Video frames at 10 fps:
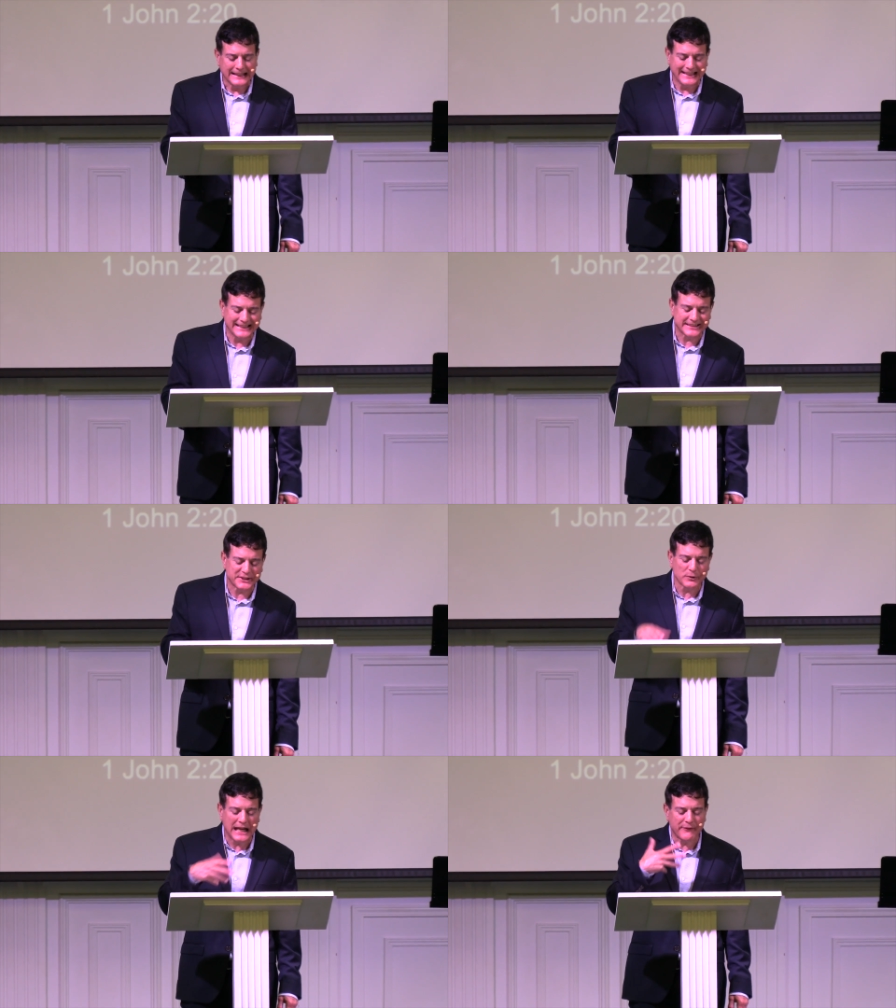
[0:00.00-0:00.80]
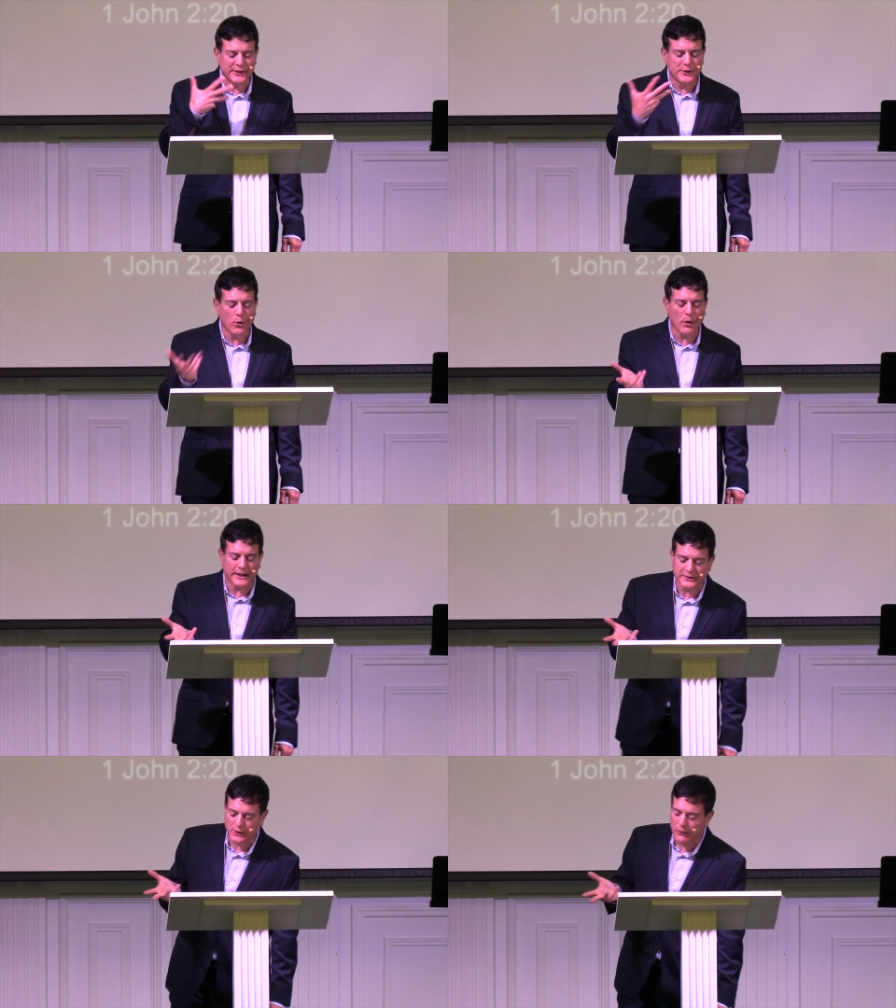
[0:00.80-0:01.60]
And he said, you have an
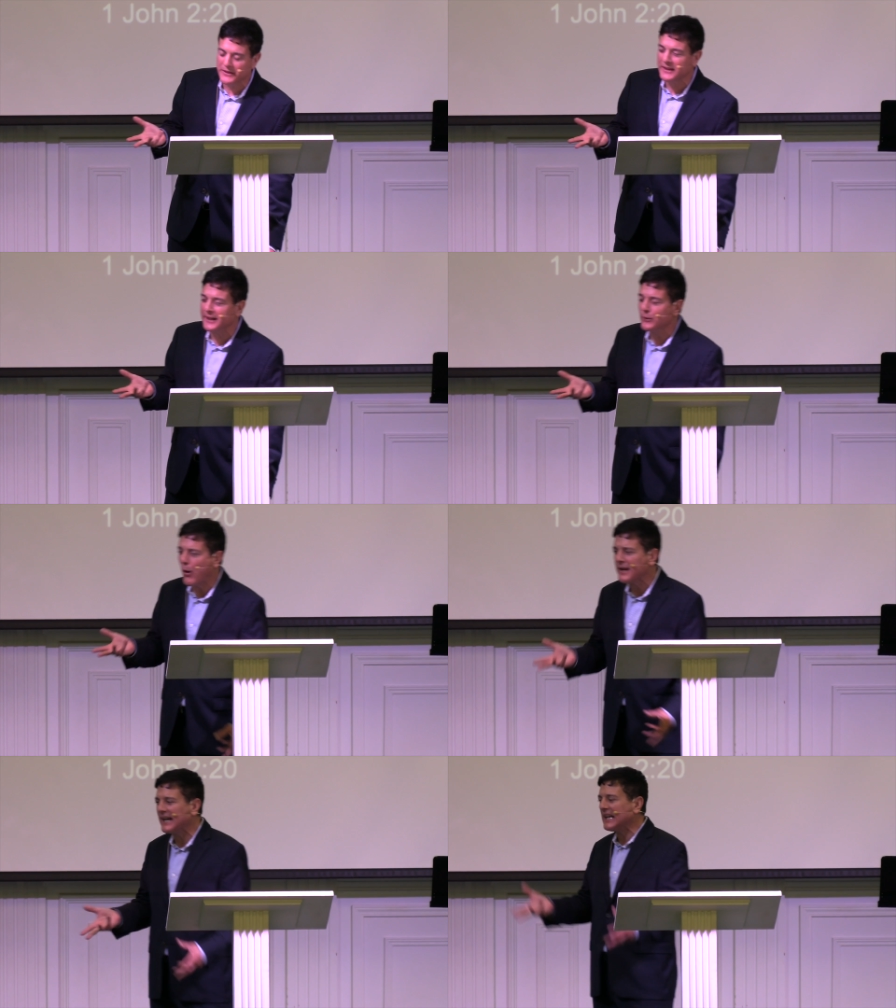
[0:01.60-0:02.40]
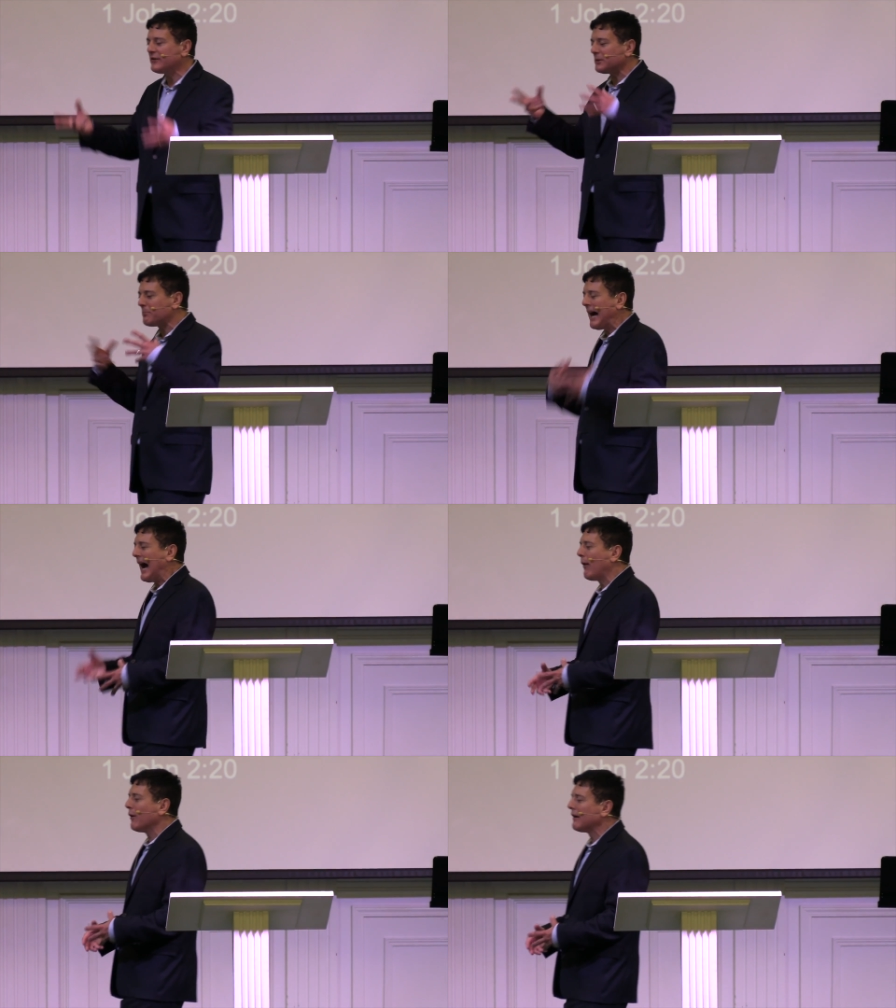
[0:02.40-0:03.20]
anointing. So the anointing gives you
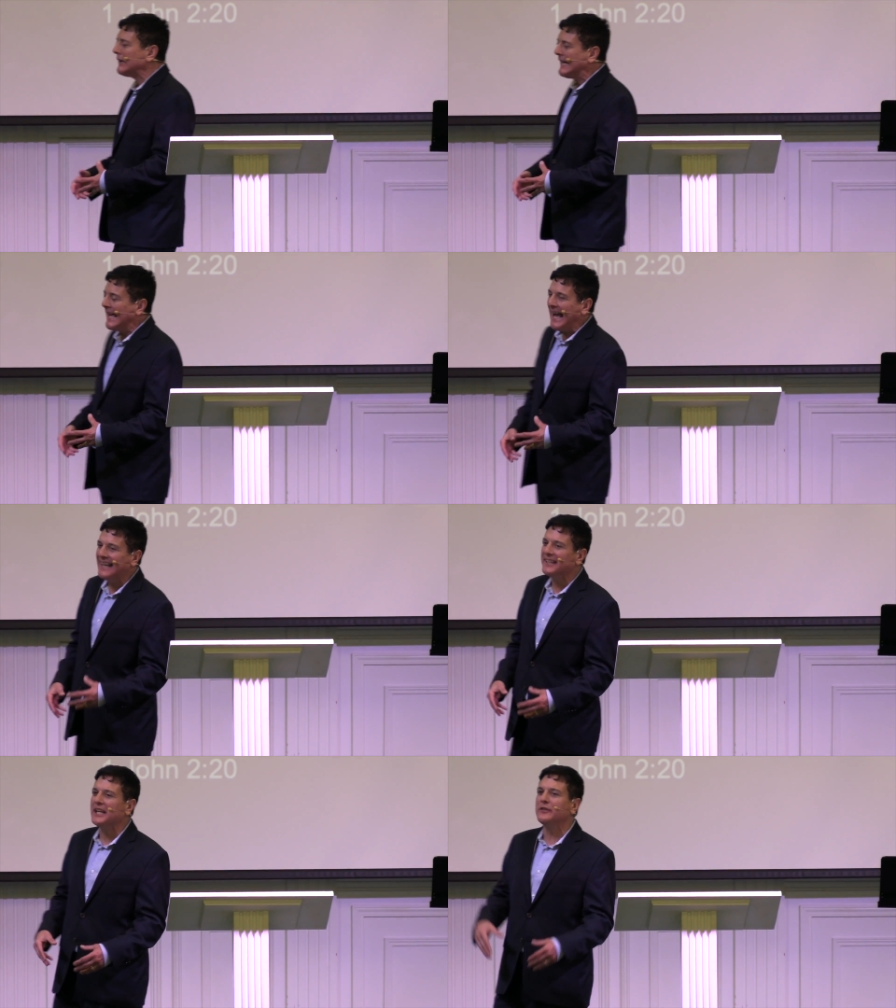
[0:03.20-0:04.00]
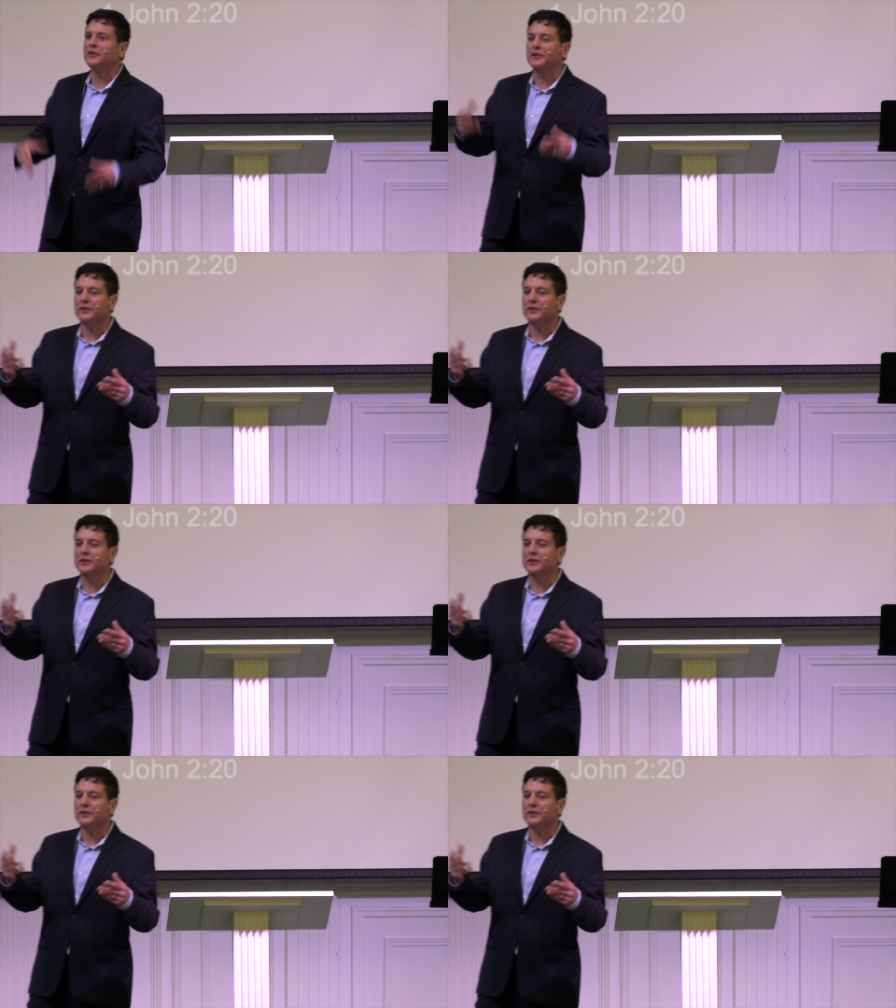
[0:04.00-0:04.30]
power and it gives you